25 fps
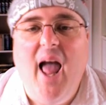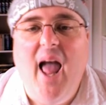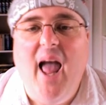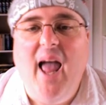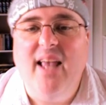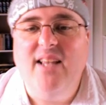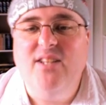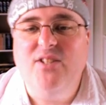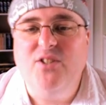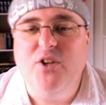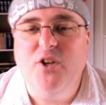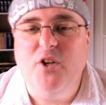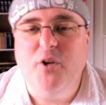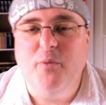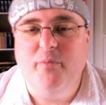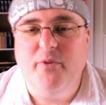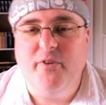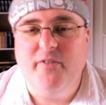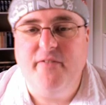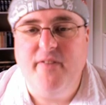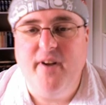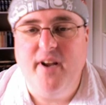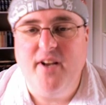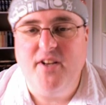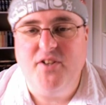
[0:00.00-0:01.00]
A certain
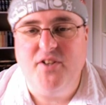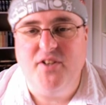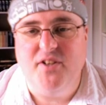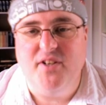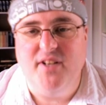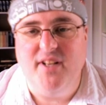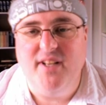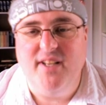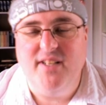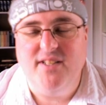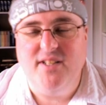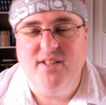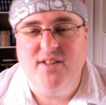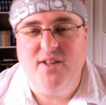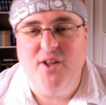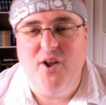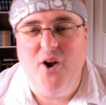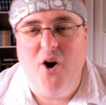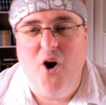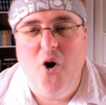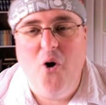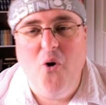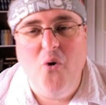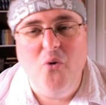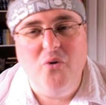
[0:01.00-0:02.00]
profession isn't
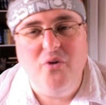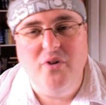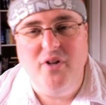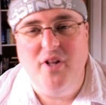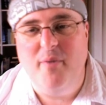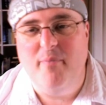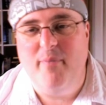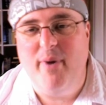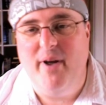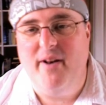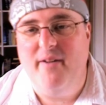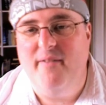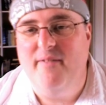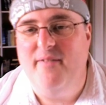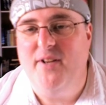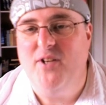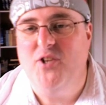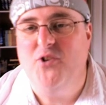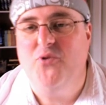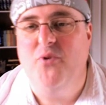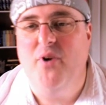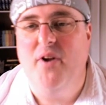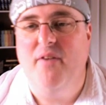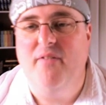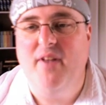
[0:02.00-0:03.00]
the only
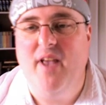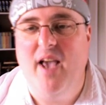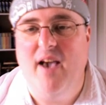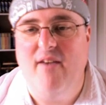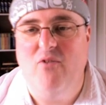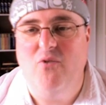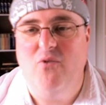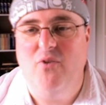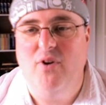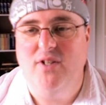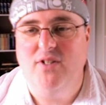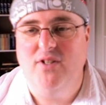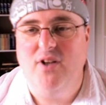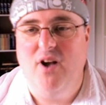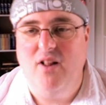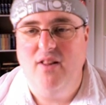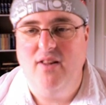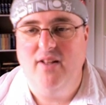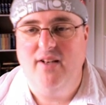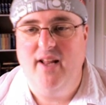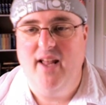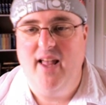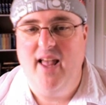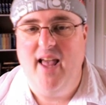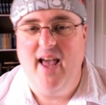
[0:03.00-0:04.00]
beneficiary of Kevin Rudd's
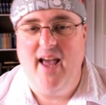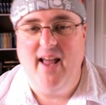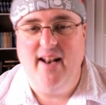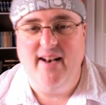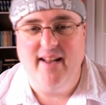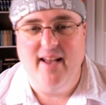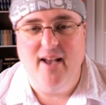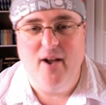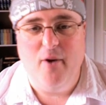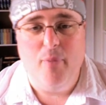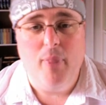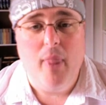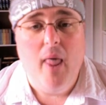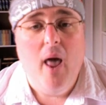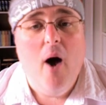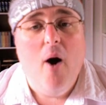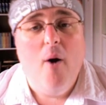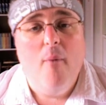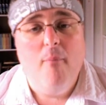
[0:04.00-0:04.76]
holiday handout.